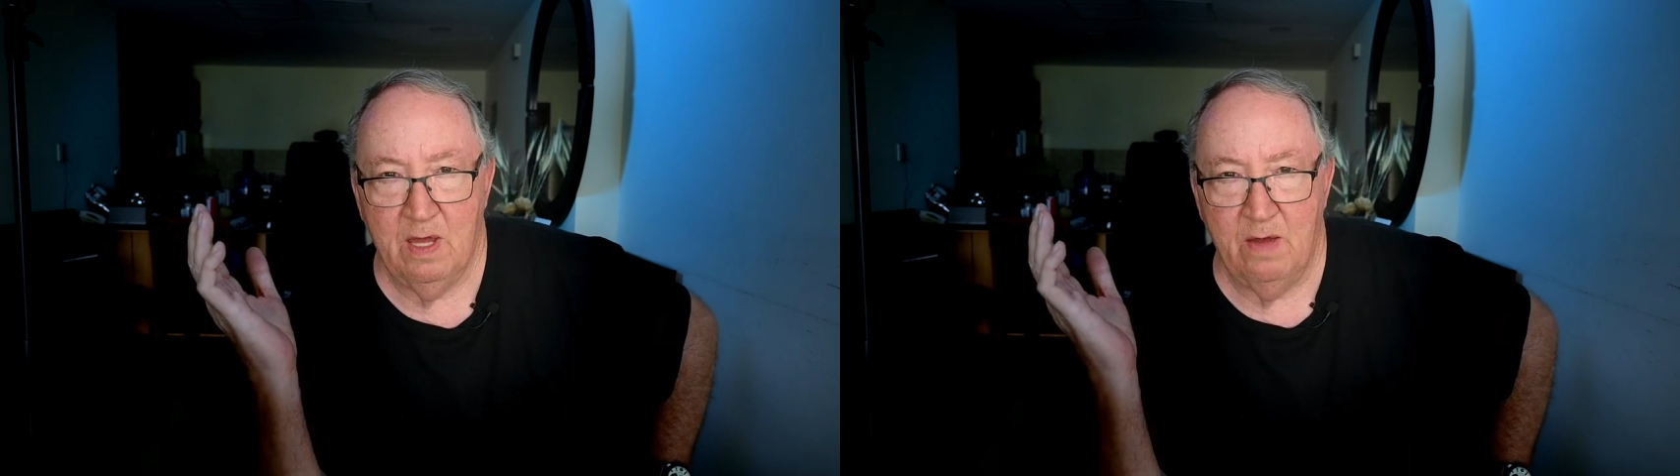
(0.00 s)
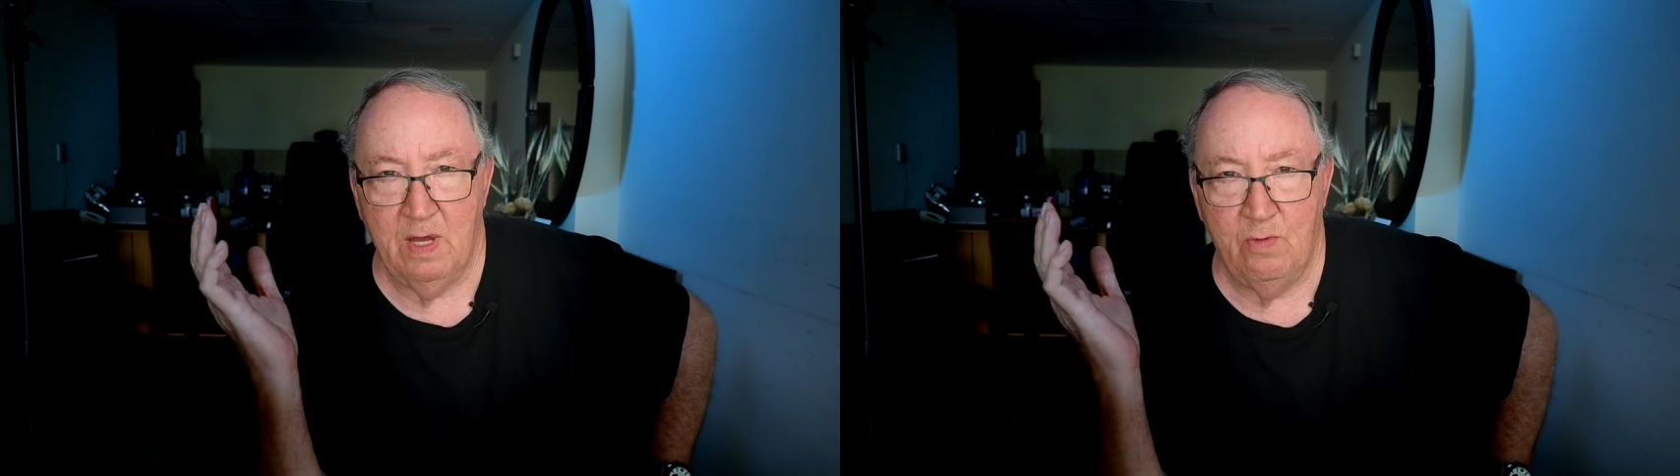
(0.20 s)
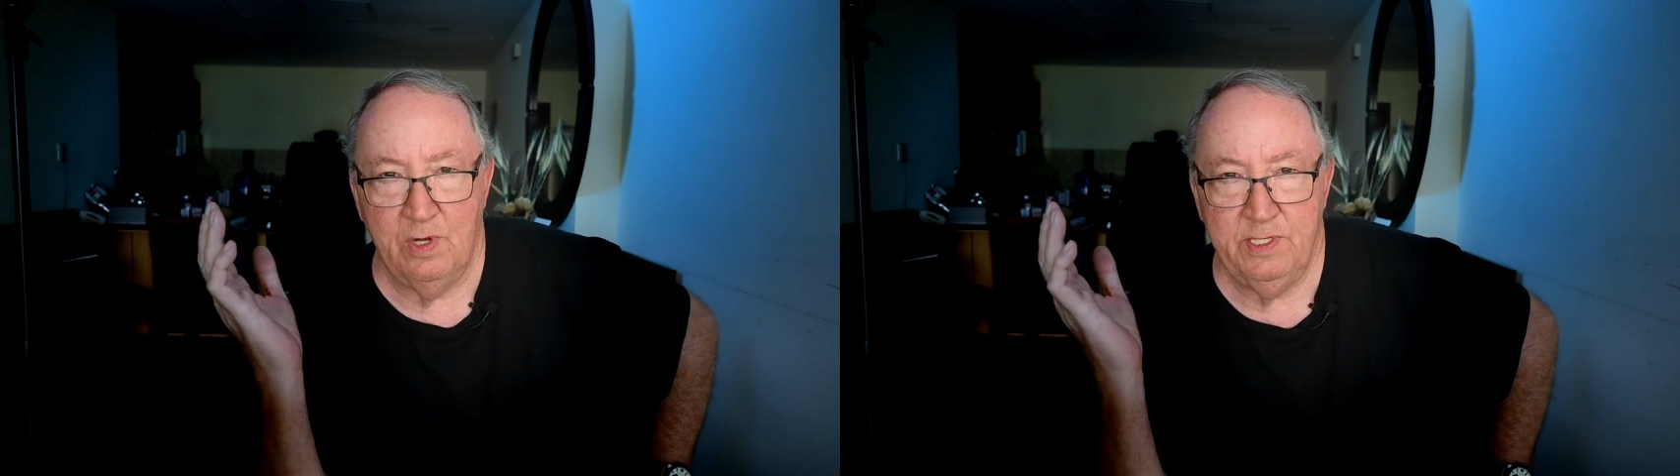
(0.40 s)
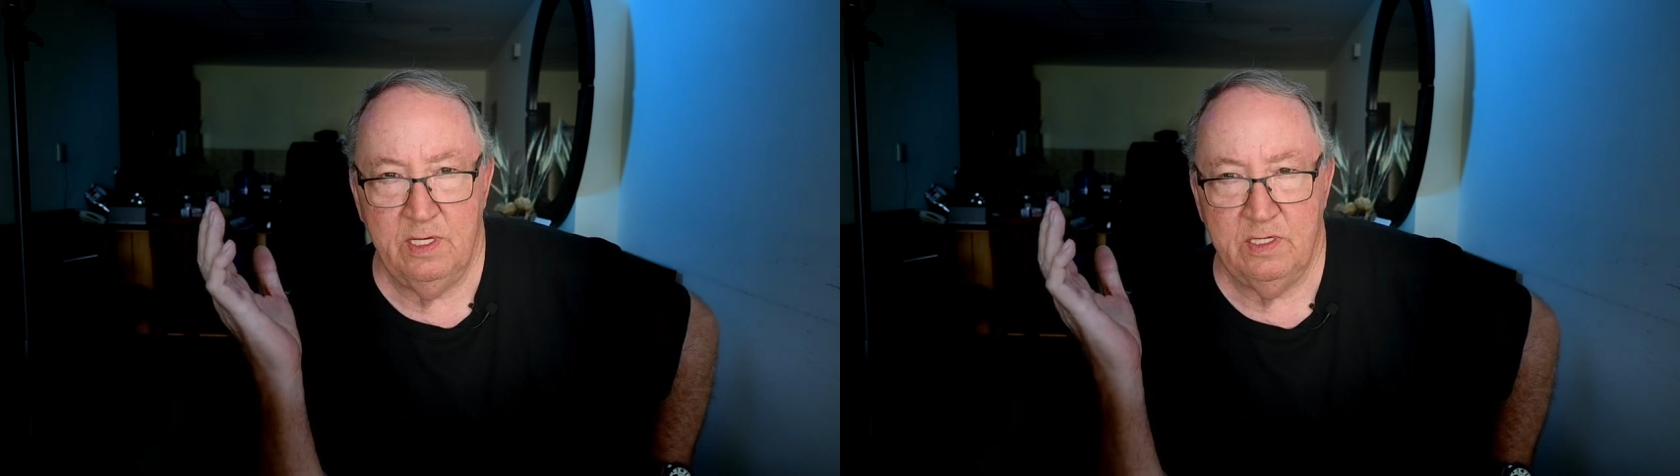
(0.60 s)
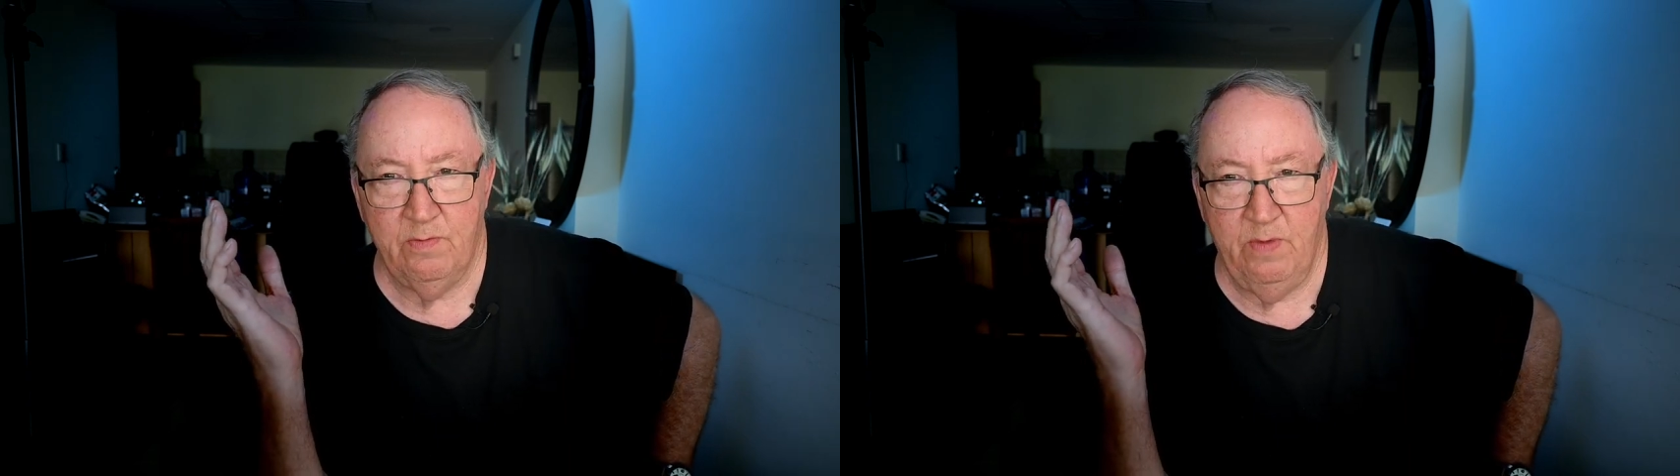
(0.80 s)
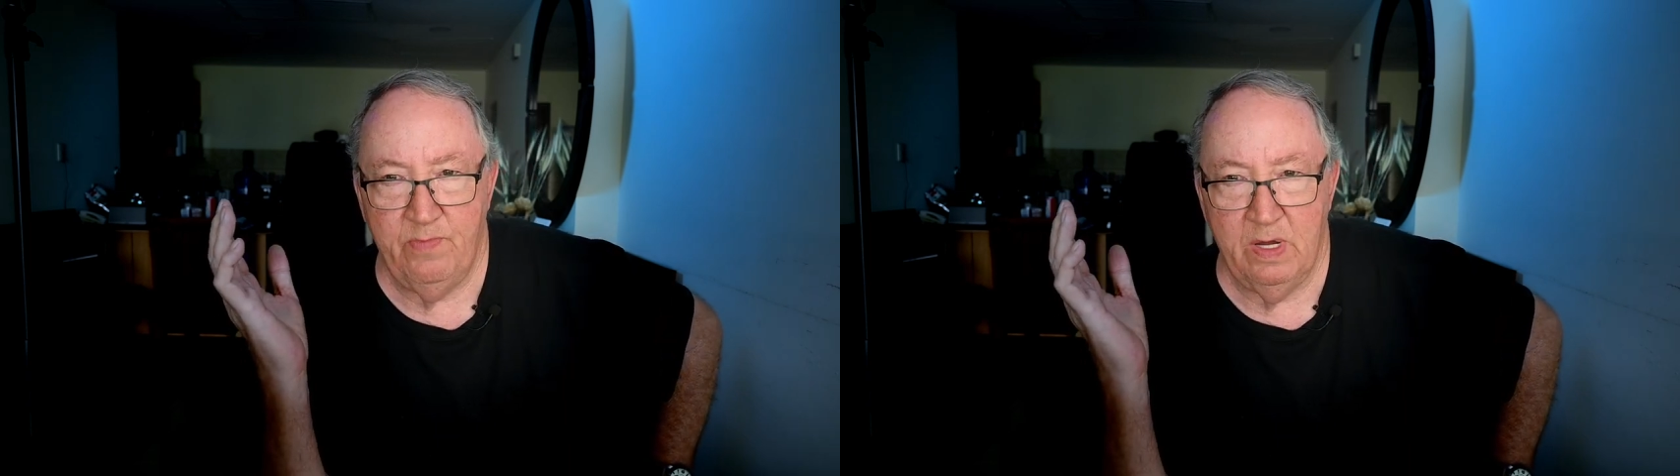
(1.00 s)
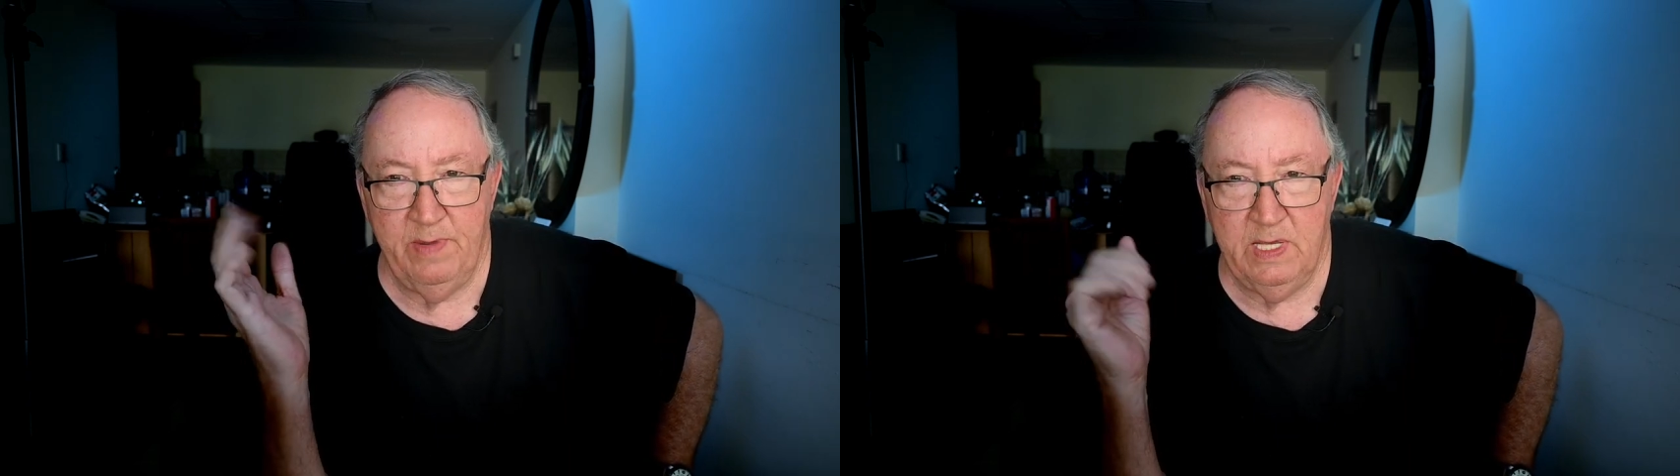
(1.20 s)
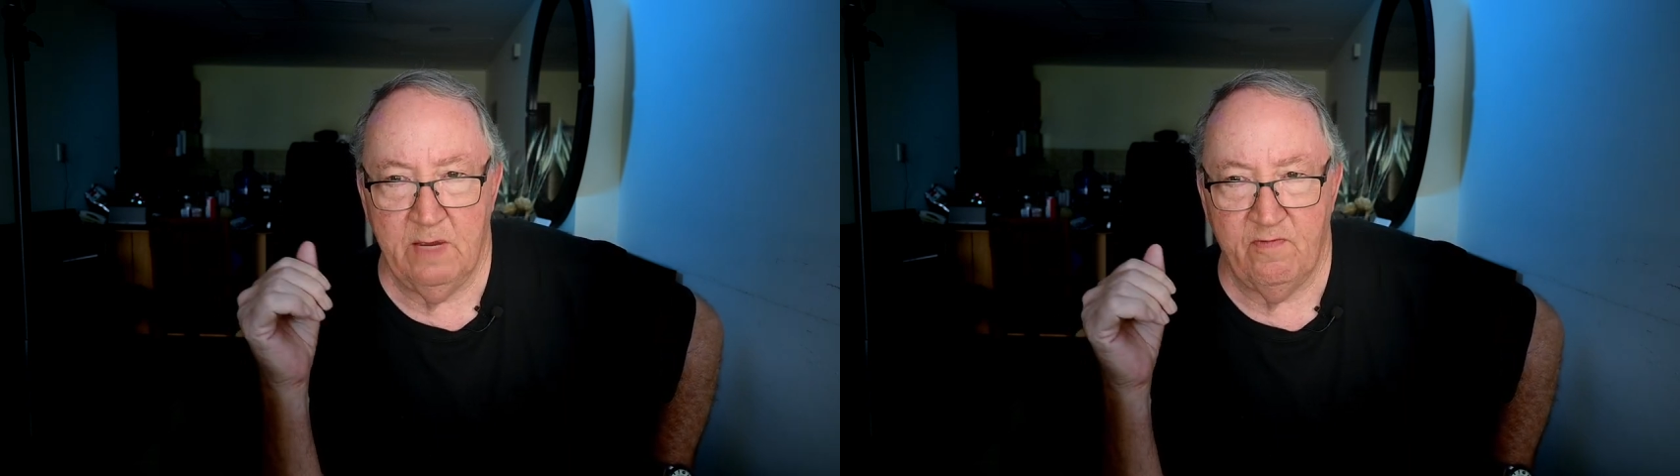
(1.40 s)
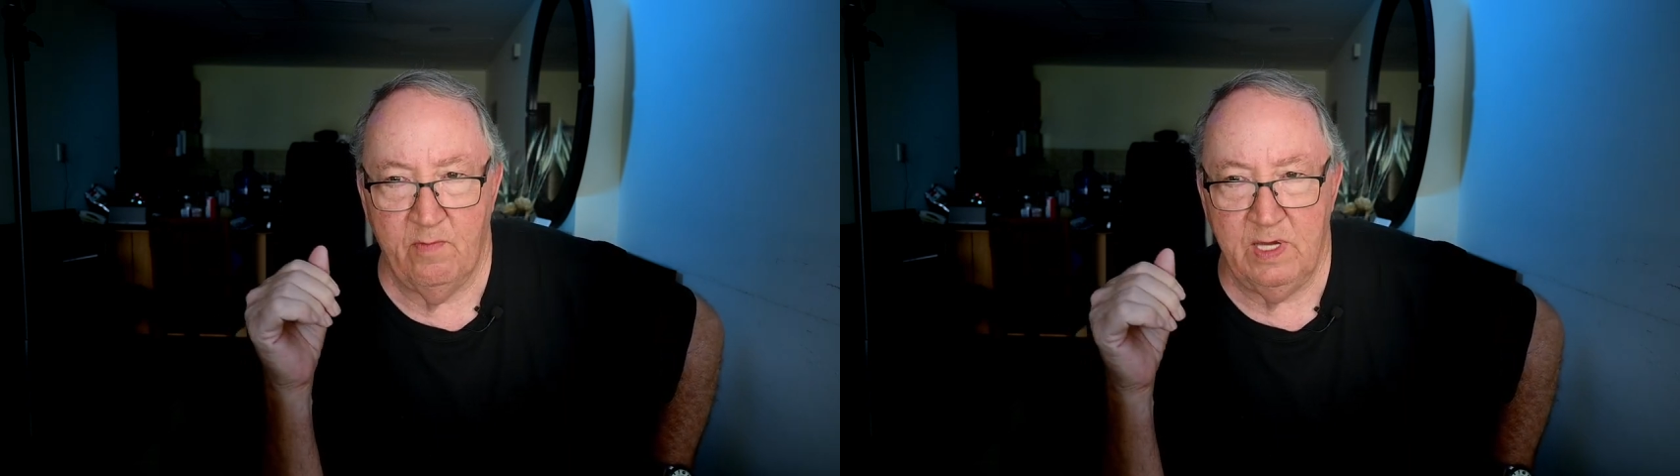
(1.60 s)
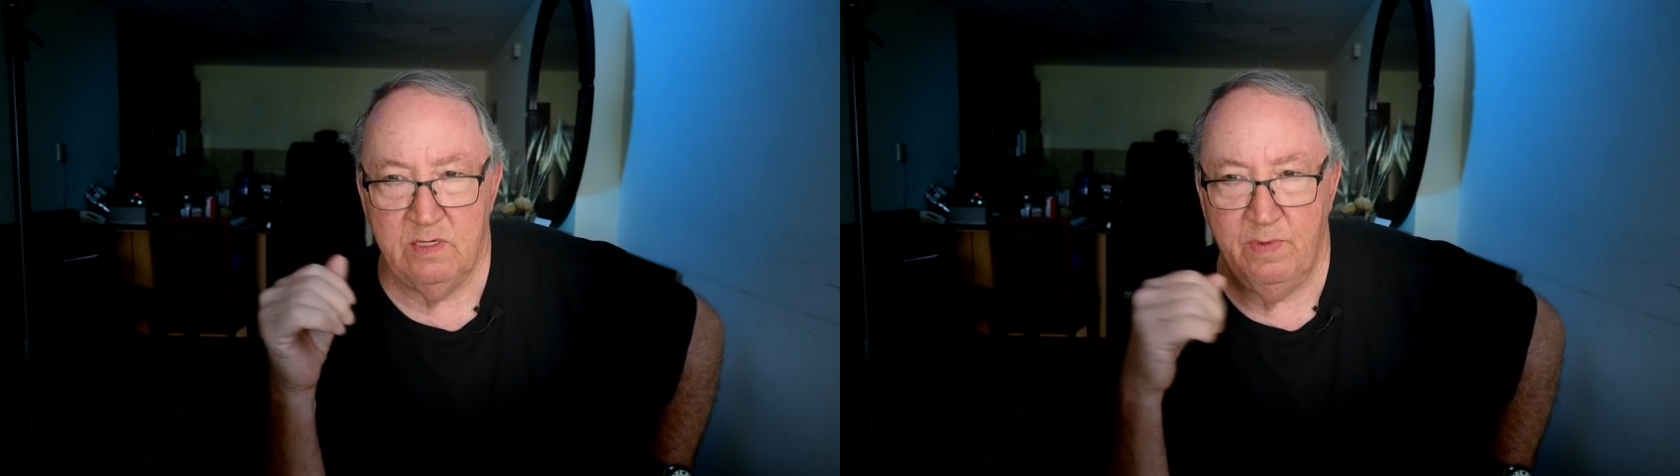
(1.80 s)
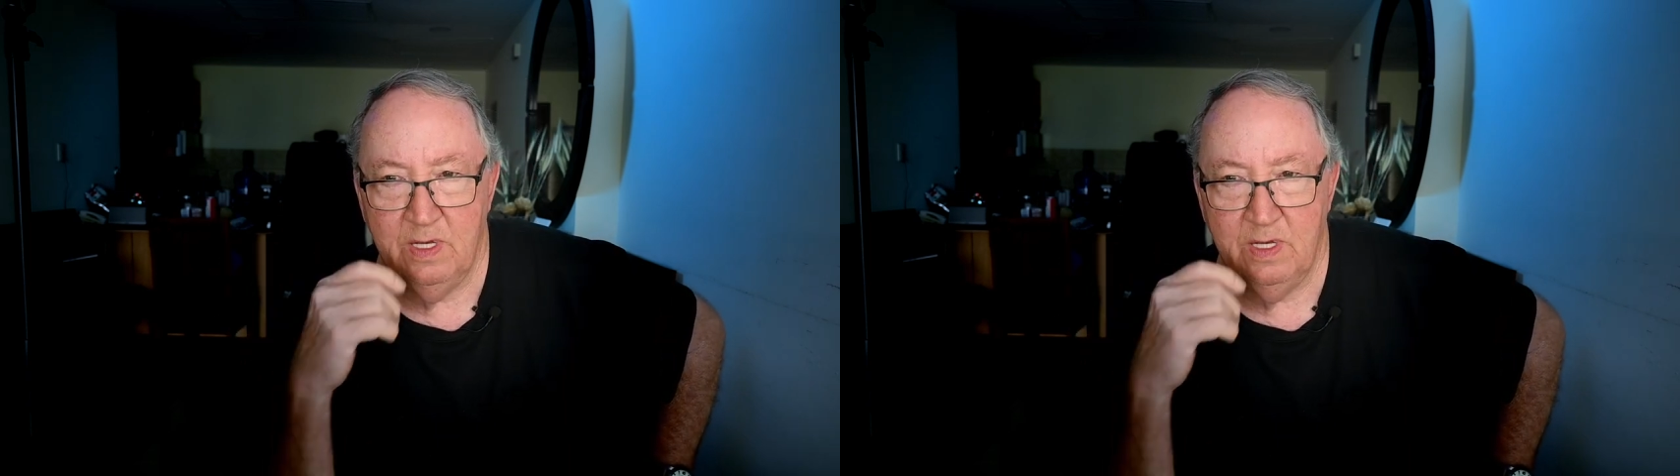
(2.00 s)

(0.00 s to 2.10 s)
I want this to be public information,